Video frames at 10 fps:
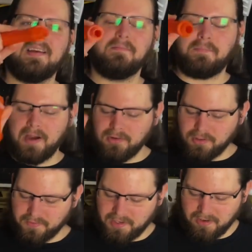barrel
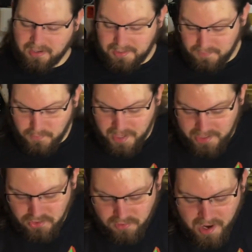over here. And even when
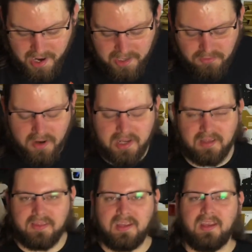I tried
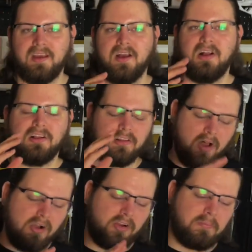running the
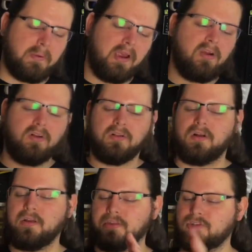longer barrel
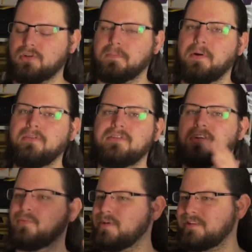on the shorter post
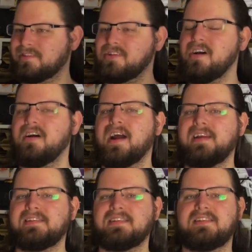here with the SCAR,
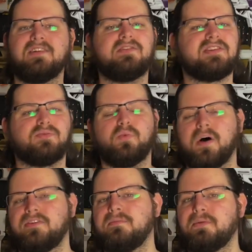it still just
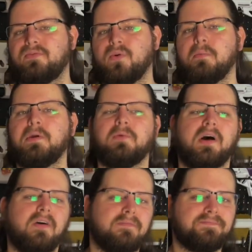wasn't performing
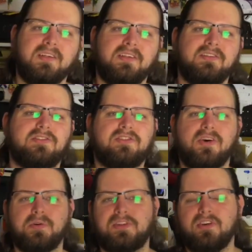well.
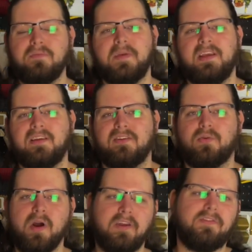So it took me
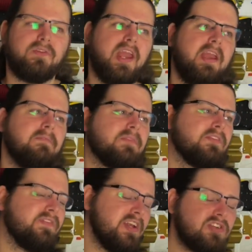quite a few games.
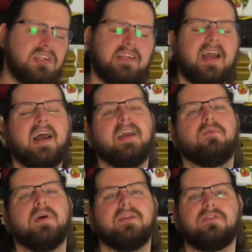Eventually I
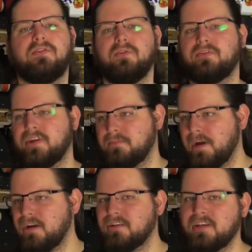went to Southern
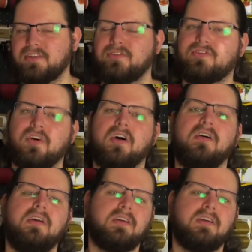Maryland, as you saw,